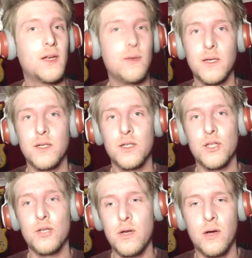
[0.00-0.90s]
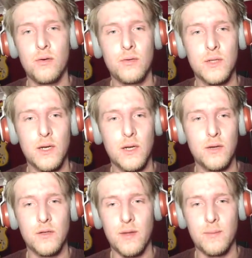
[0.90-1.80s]
I'm going to do loads and loads
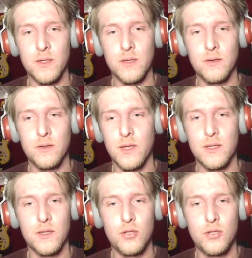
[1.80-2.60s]
of episodes on this.